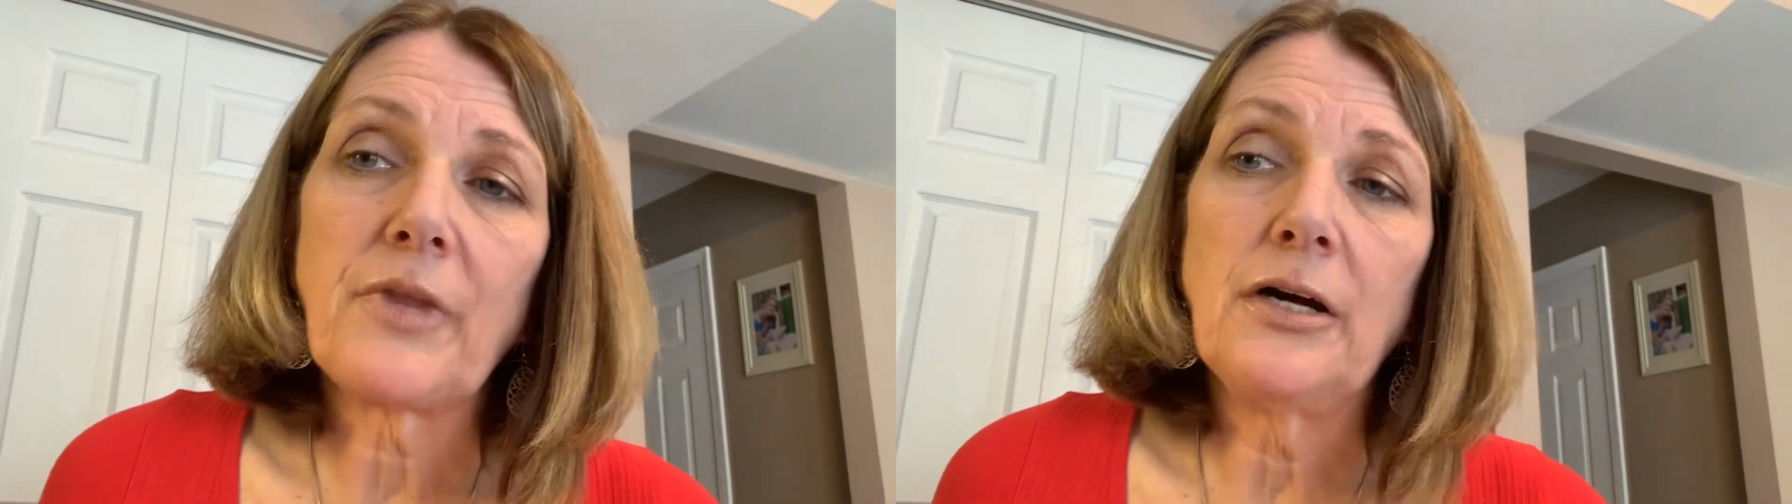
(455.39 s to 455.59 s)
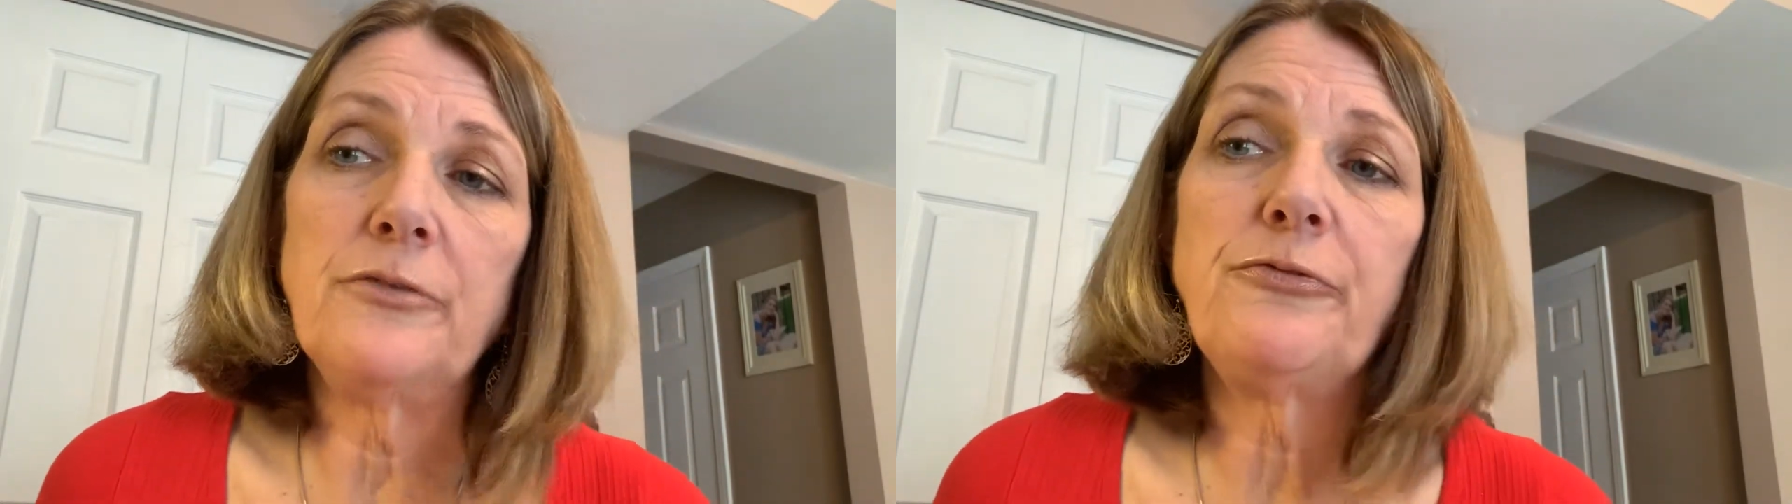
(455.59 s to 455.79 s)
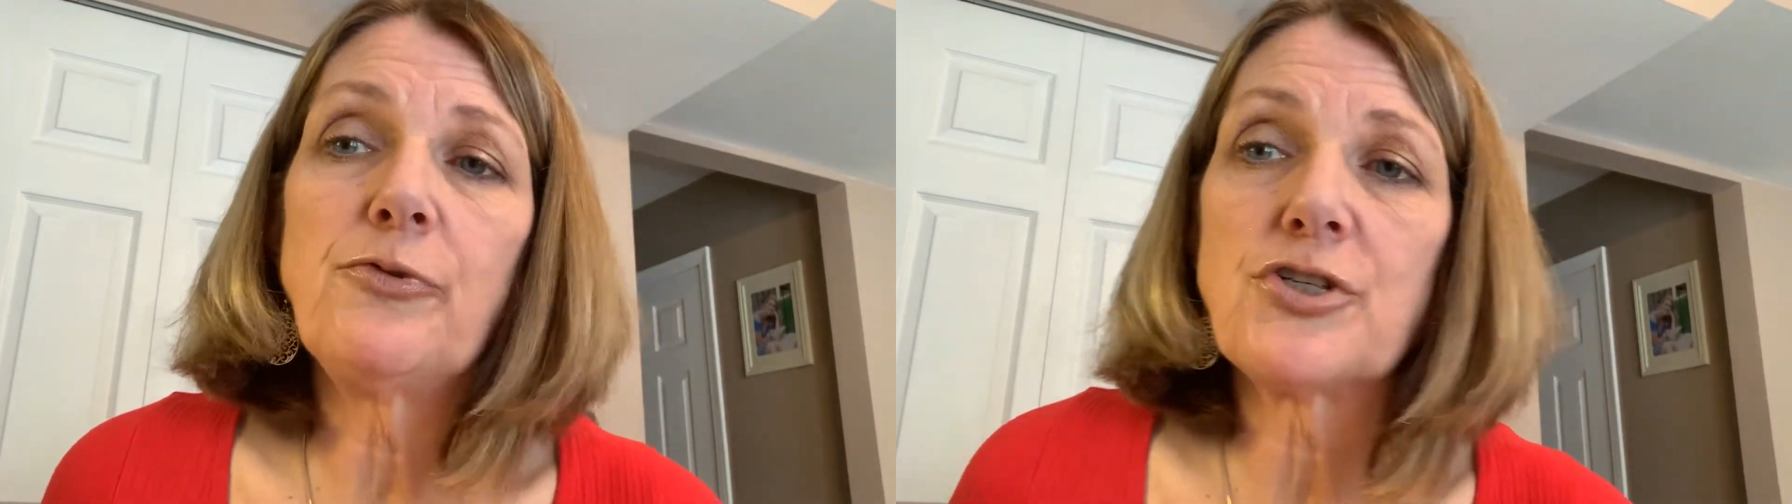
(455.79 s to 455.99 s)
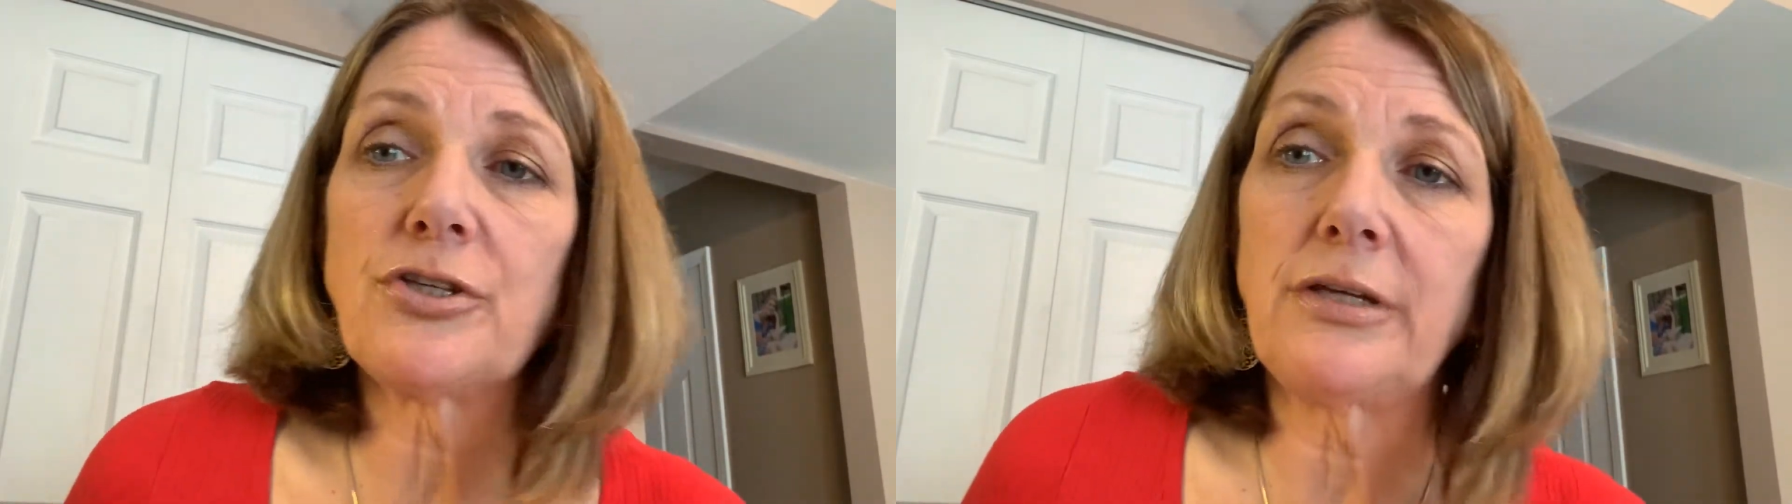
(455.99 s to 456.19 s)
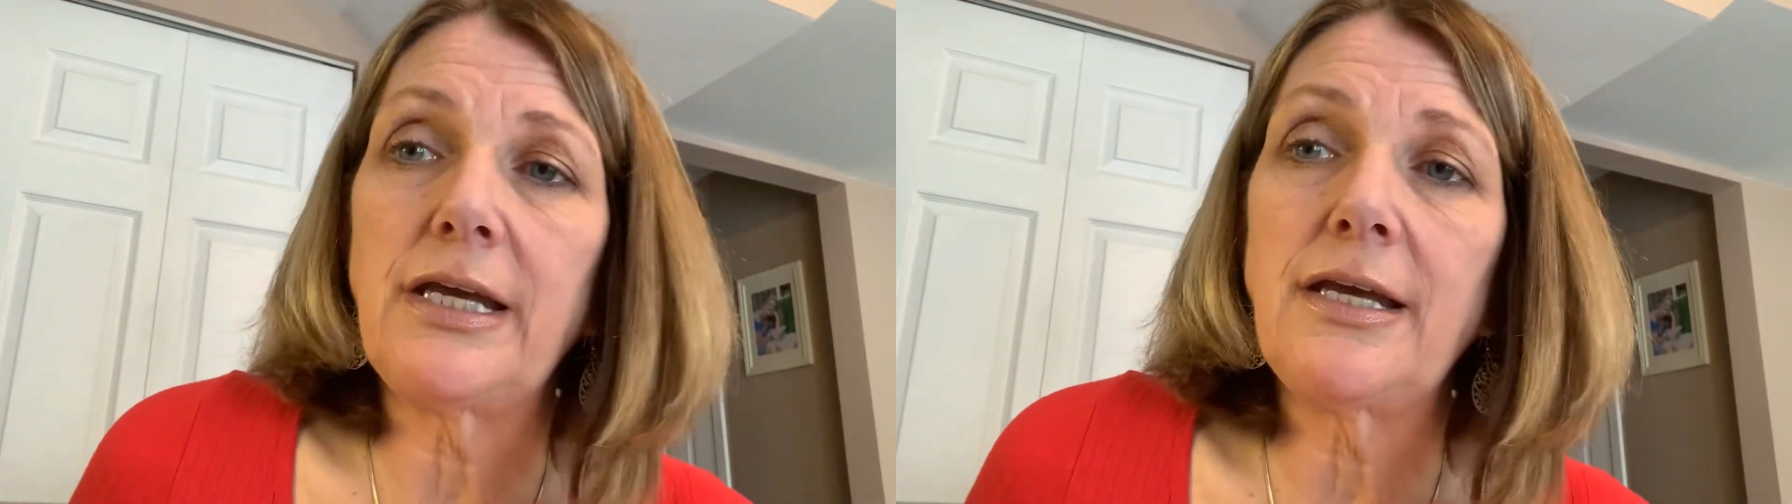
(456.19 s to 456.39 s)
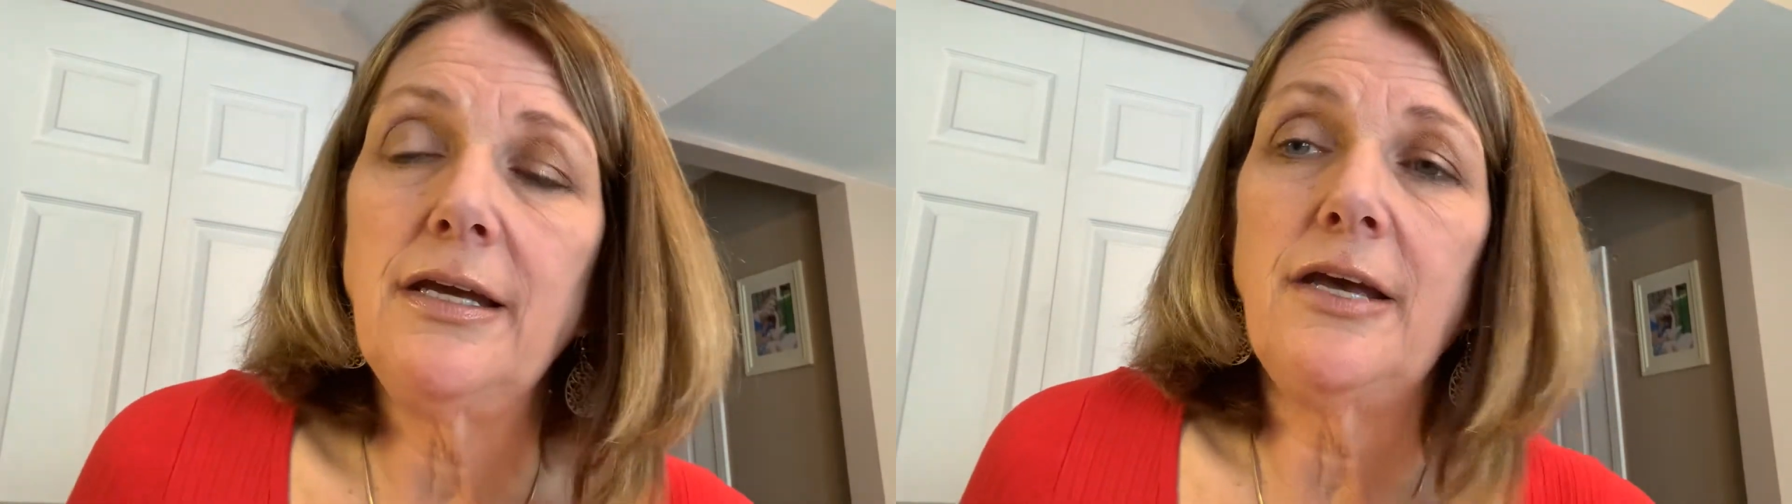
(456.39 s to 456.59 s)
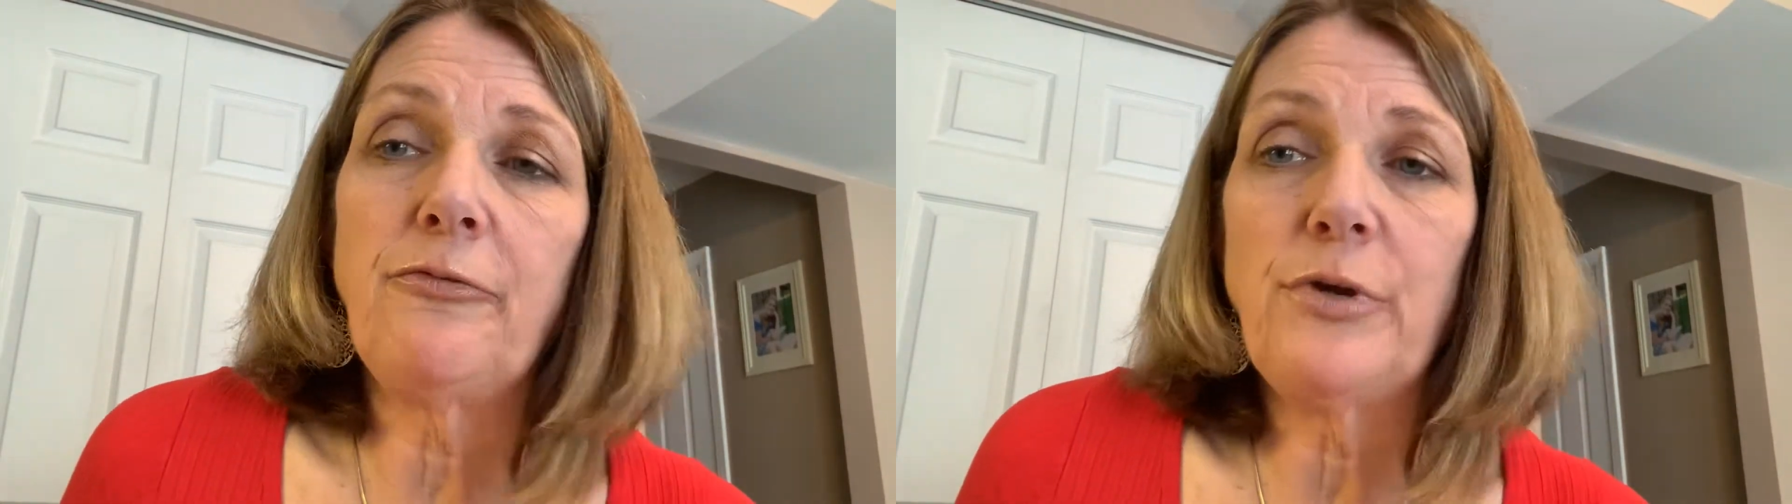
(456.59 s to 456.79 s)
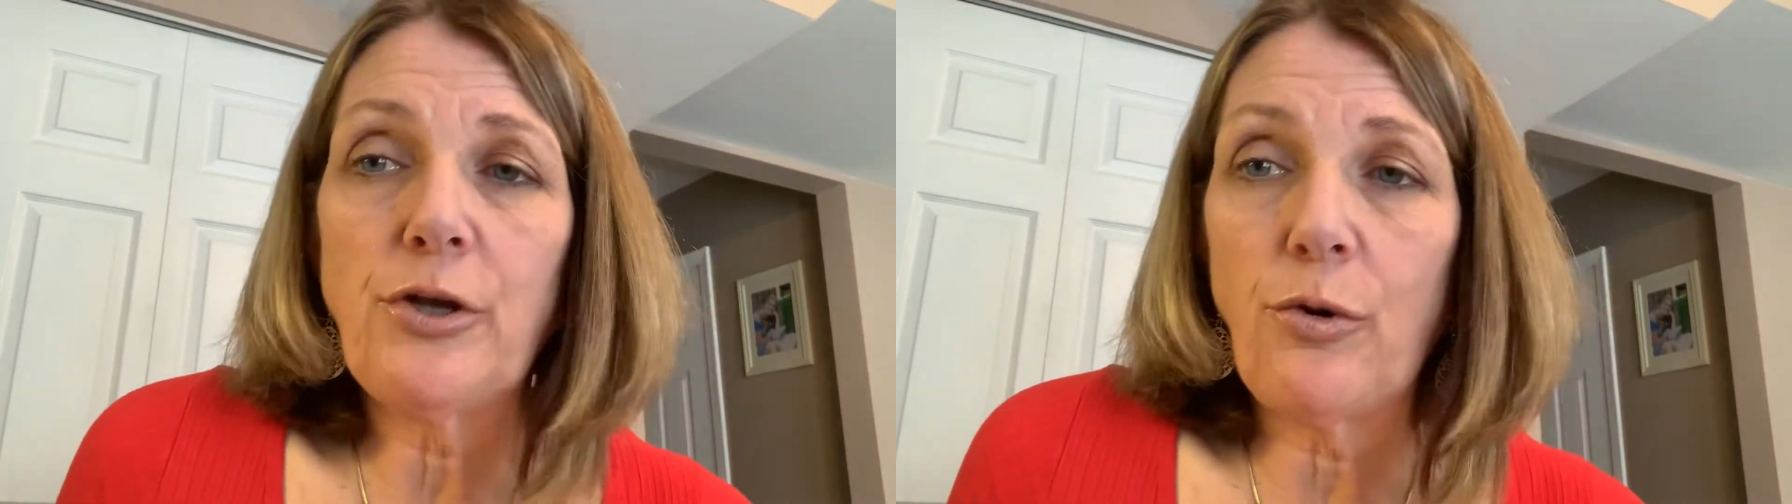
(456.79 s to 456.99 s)
unfortunately,
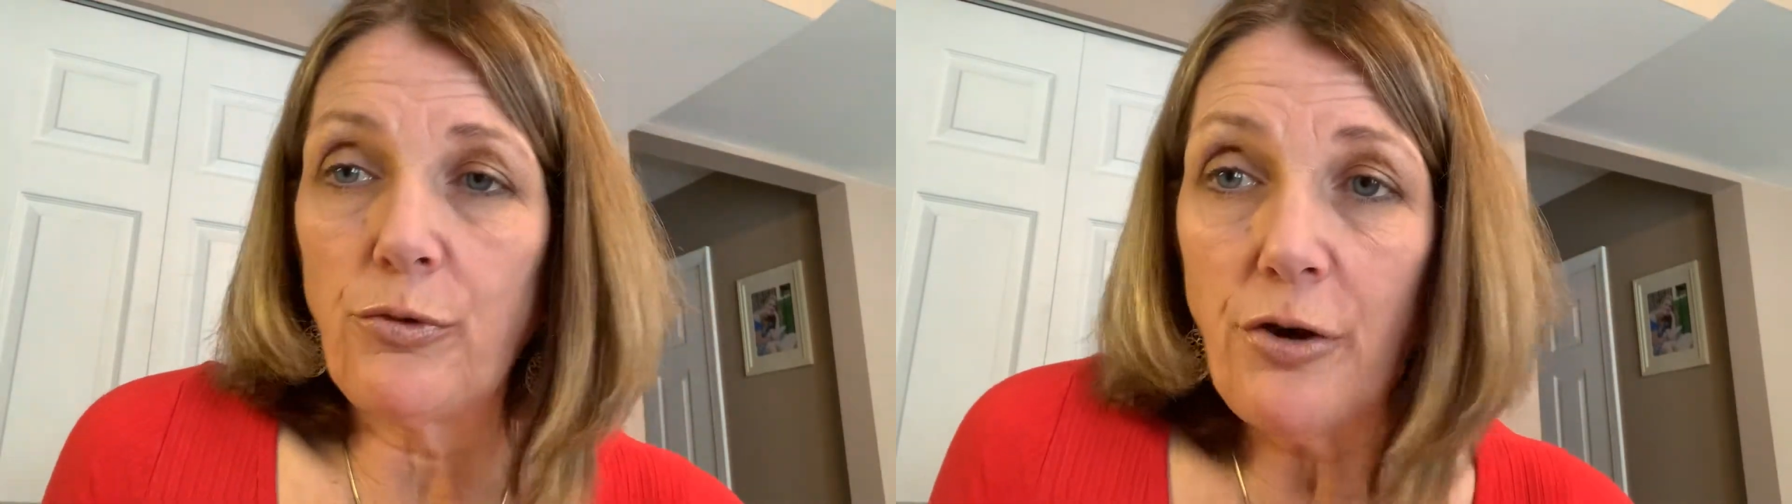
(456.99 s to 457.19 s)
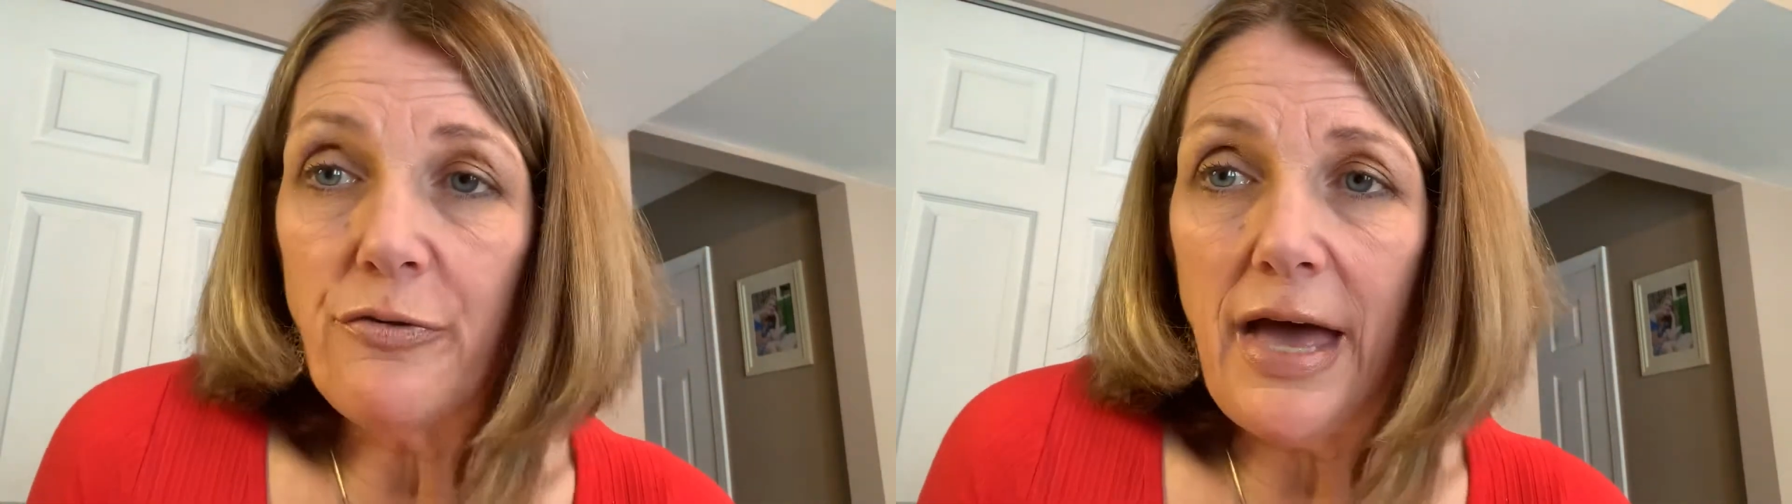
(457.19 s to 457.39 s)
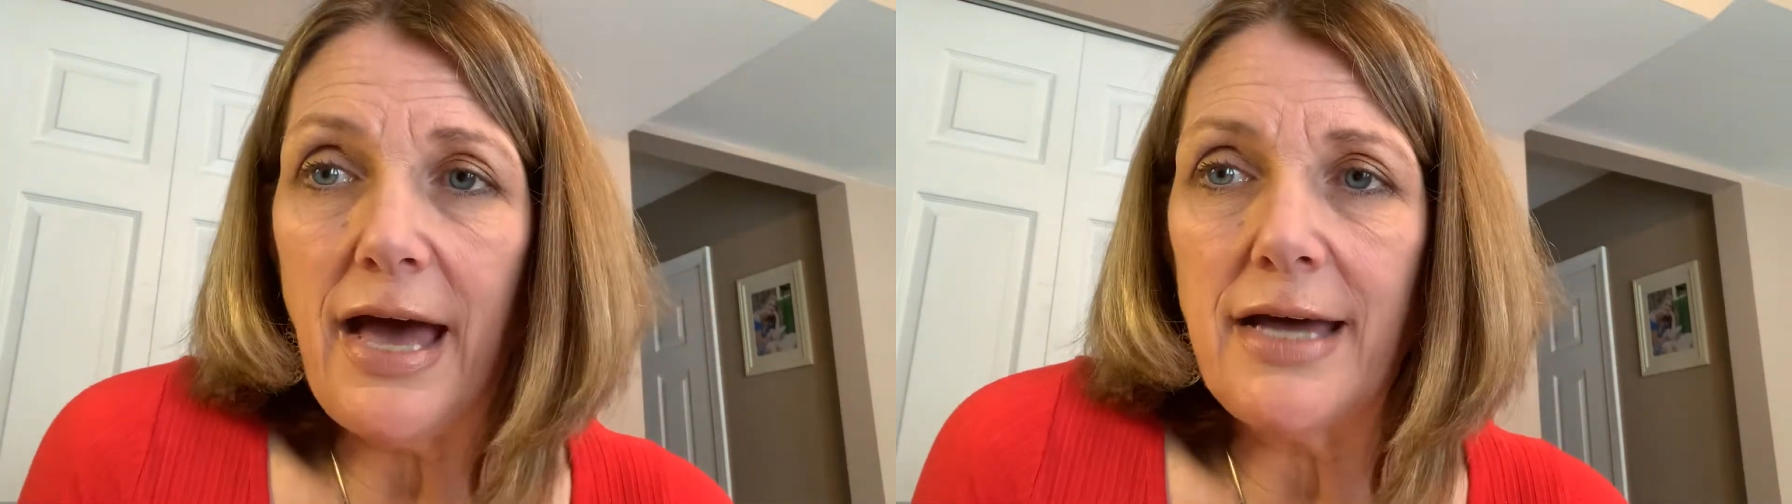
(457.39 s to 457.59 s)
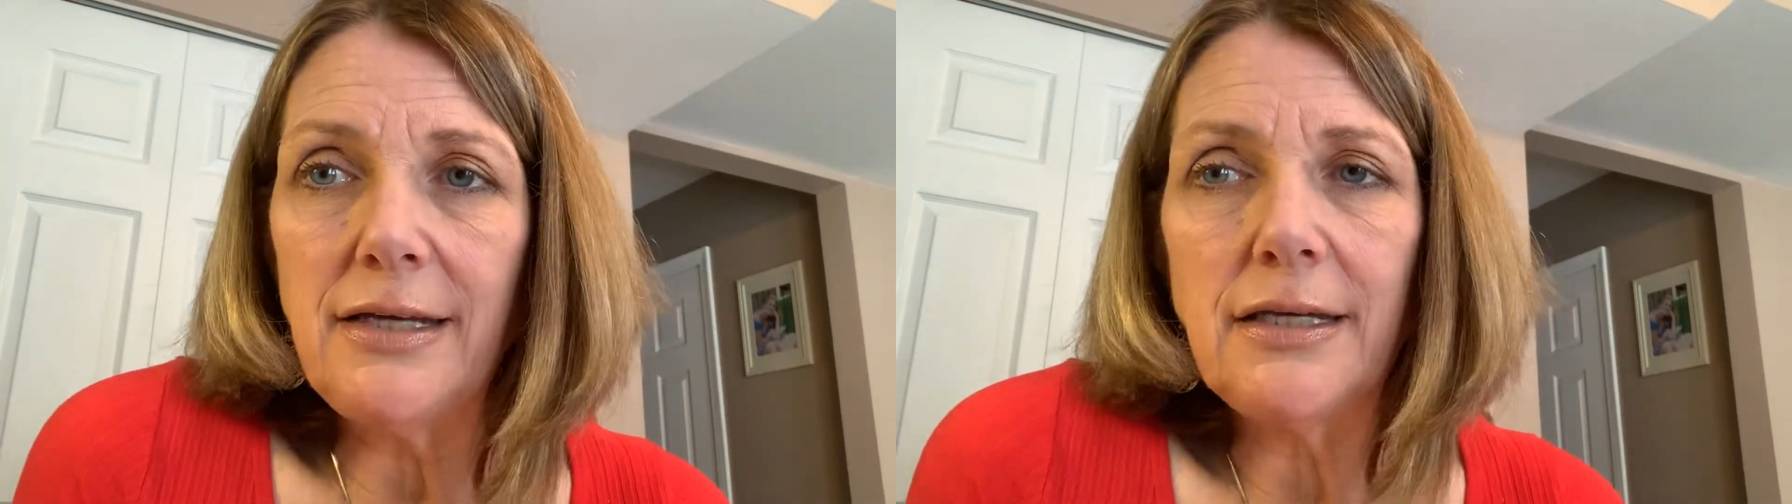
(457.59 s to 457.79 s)
if we don't know that,